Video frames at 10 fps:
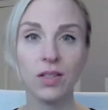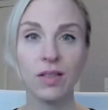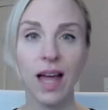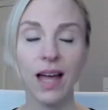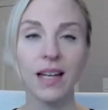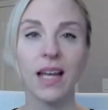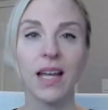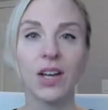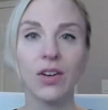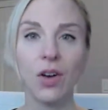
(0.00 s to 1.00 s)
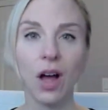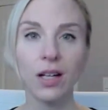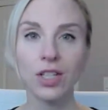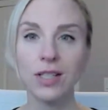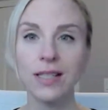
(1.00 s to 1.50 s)
so that you're
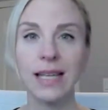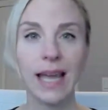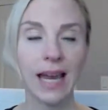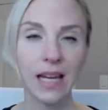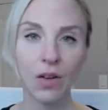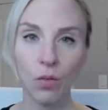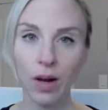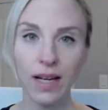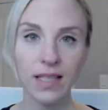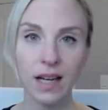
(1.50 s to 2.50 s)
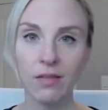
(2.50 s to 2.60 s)
not just gaining weight